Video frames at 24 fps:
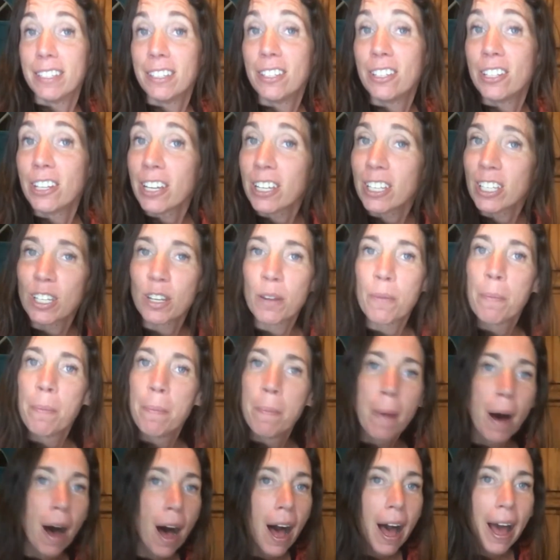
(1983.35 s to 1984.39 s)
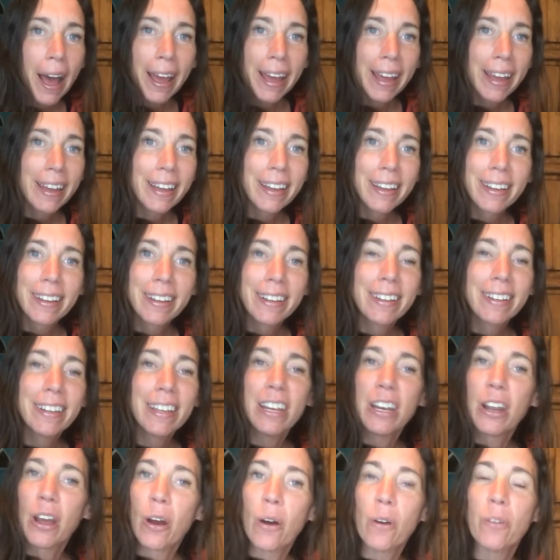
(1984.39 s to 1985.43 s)
is just my,
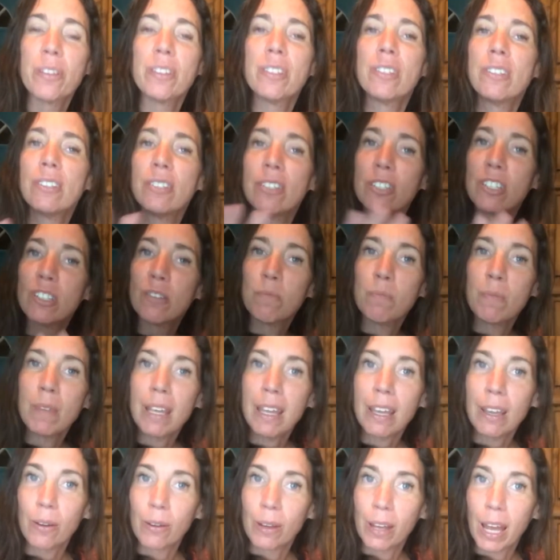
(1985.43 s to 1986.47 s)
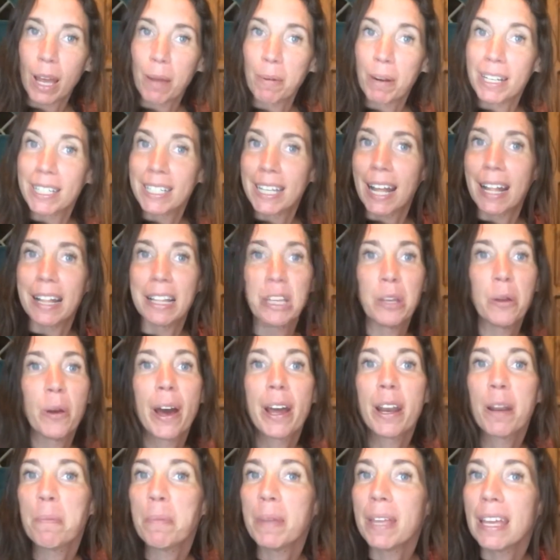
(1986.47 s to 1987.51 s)
this is just me, okay? I'm not telling you
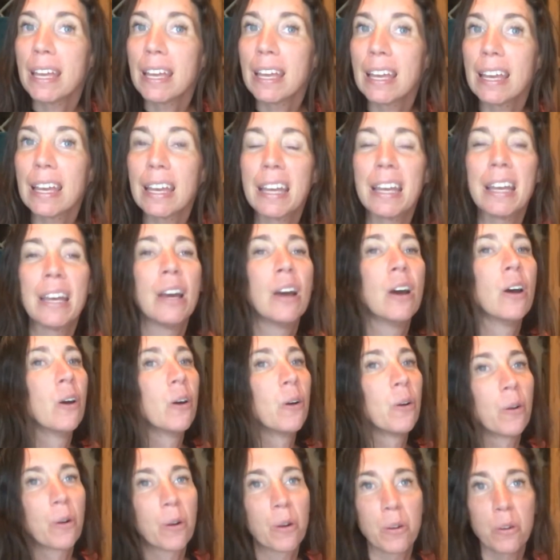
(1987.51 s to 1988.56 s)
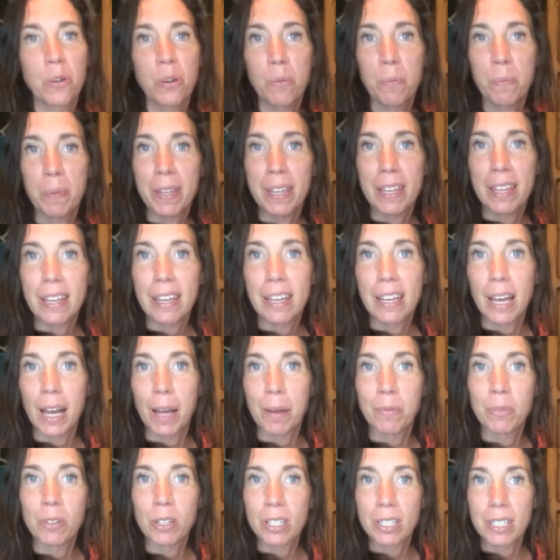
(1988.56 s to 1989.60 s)
how to be or who to be.
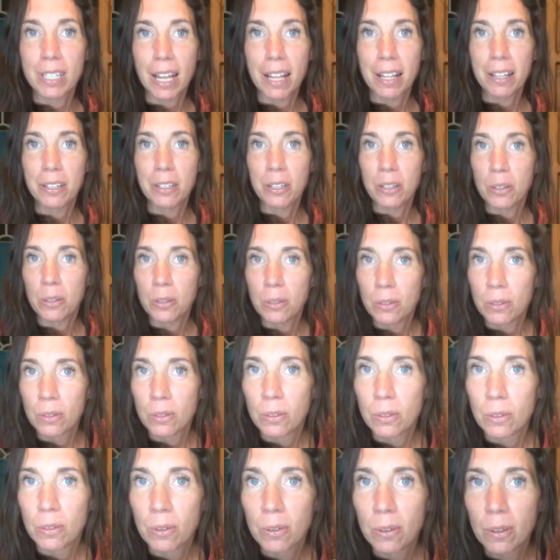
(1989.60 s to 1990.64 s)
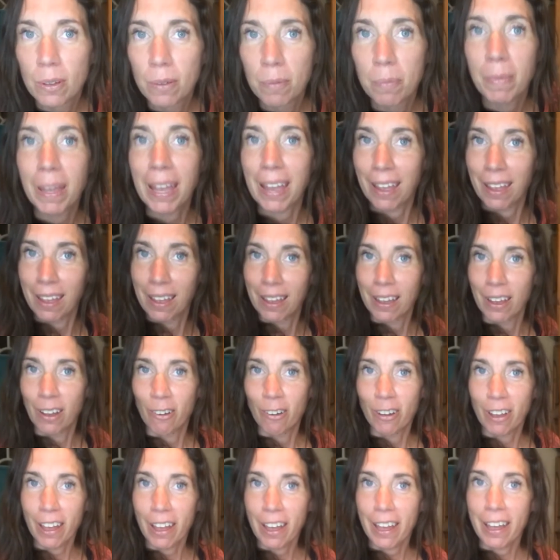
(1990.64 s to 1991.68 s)
I'm just telling you me,
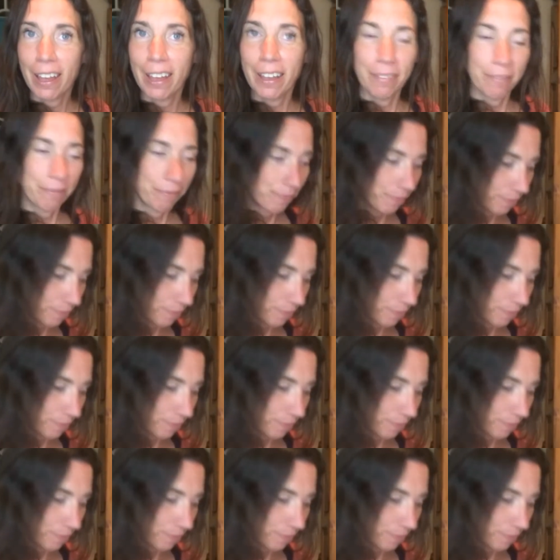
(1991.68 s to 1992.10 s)
okay?